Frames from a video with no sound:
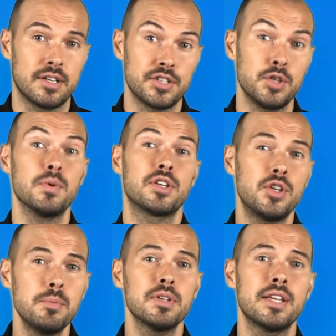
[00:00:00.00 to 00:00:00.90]
as you
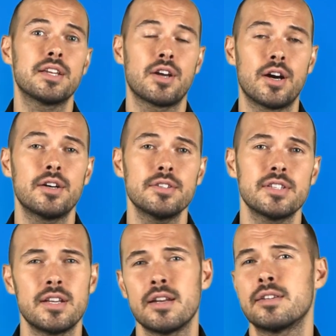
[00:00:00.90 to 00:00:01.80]
accumulate cards
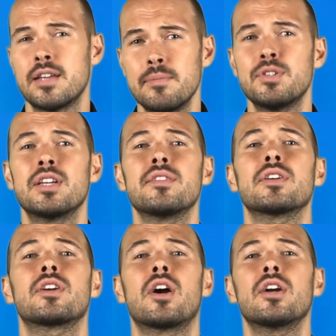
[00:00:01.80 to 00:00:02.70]
in an attempt to get the
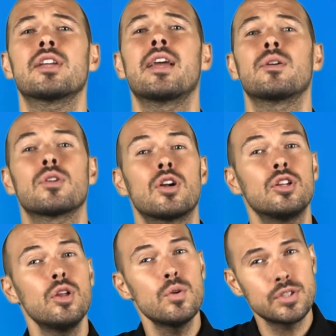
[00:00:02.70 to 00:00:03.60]
card count
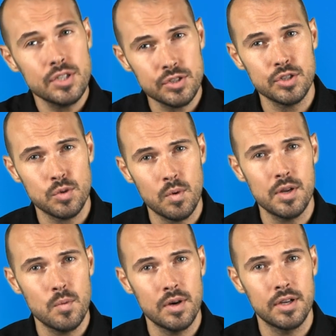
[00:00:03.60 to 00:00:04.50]
closest to
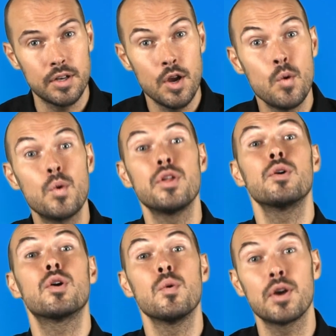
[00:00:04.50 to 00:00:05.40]
21
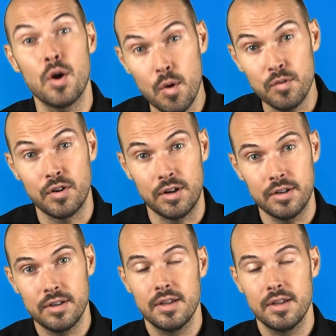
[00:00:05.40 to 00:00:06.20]
without going over.